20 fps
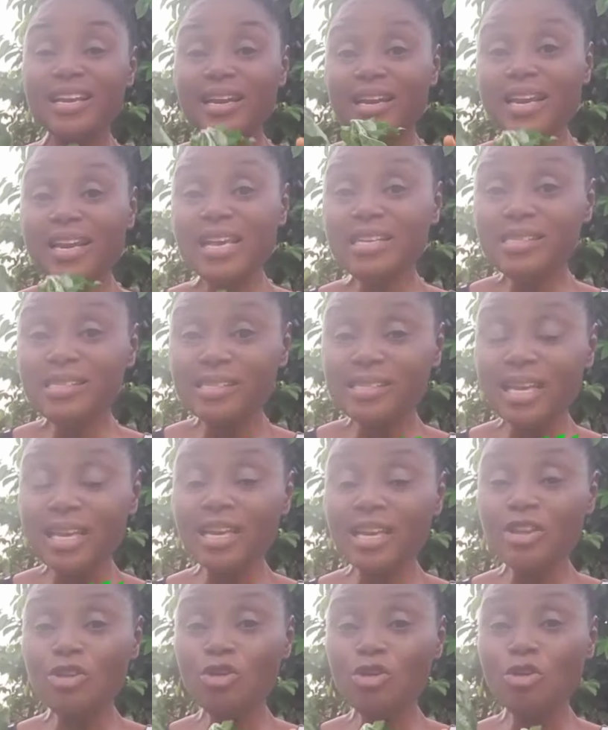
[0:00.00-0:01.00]

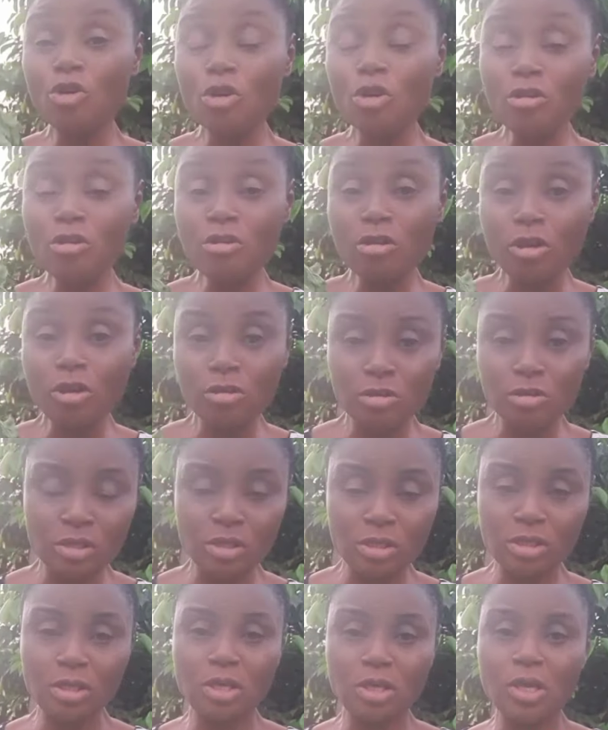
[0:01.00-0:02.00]
cleansing your
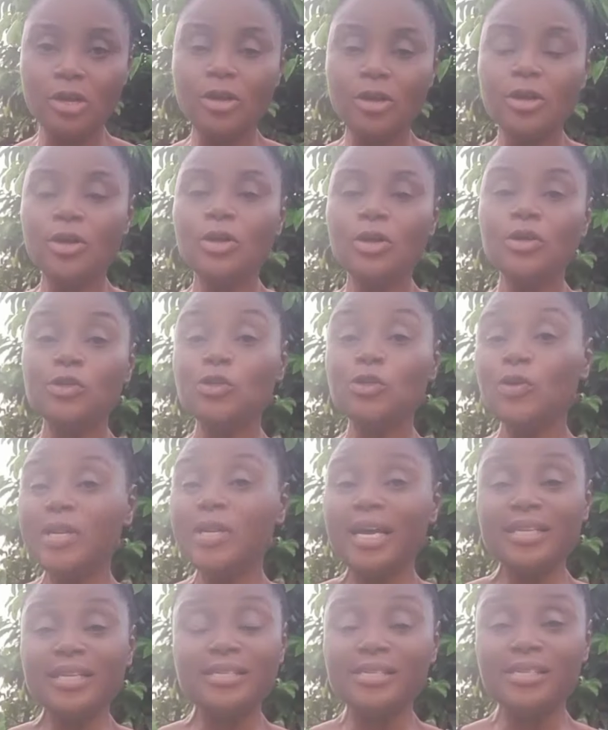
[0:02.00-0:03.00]
lungs so
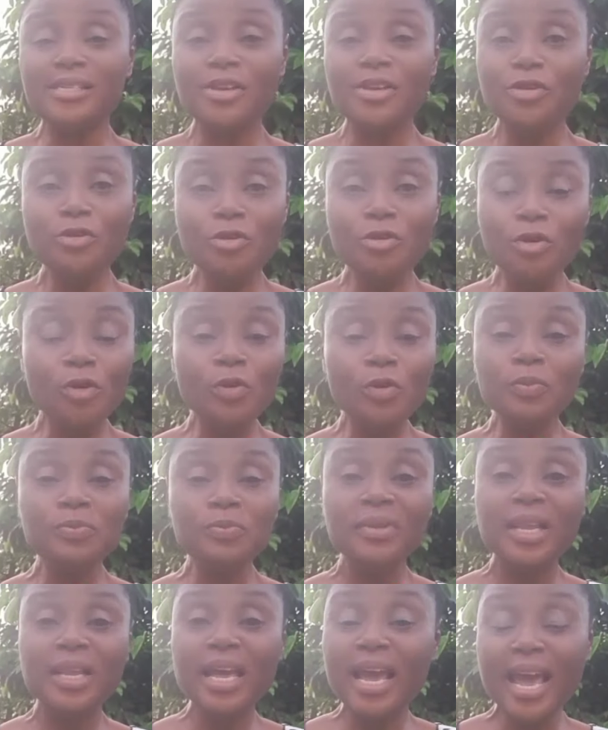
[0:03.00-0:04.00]
that, you know,
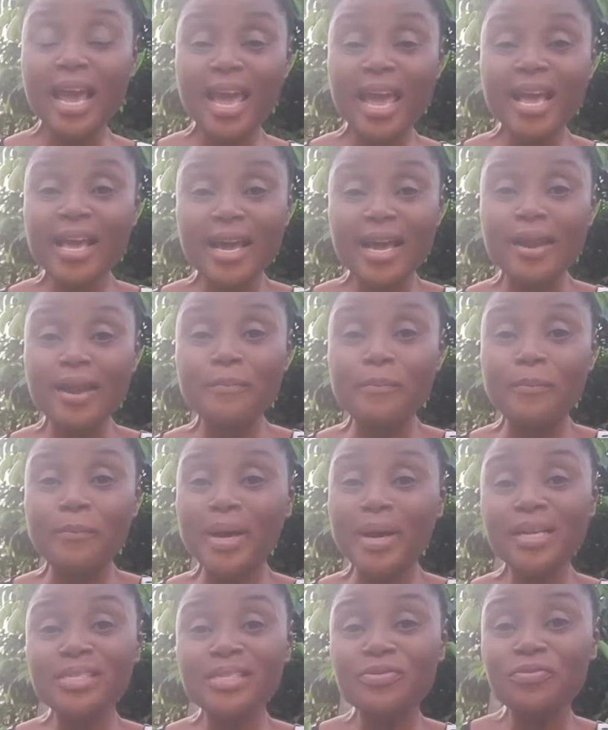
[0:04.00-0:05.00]
air can
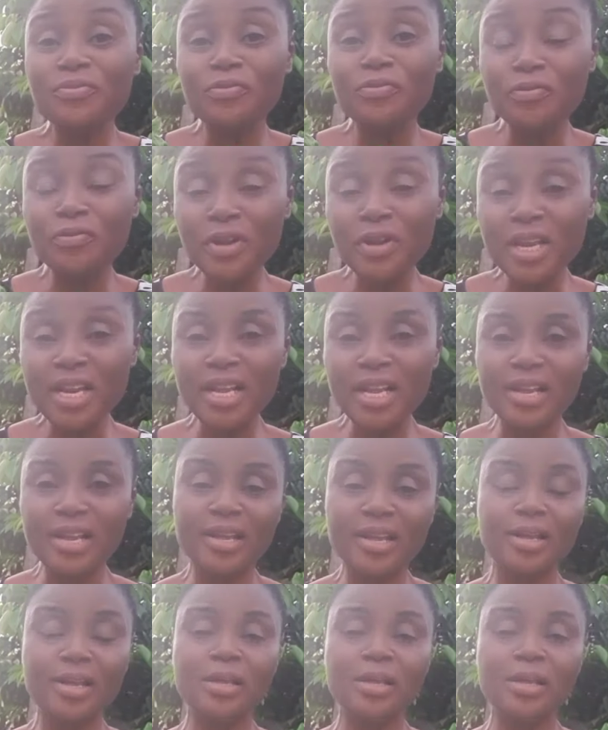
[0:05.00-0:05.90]
pass freely.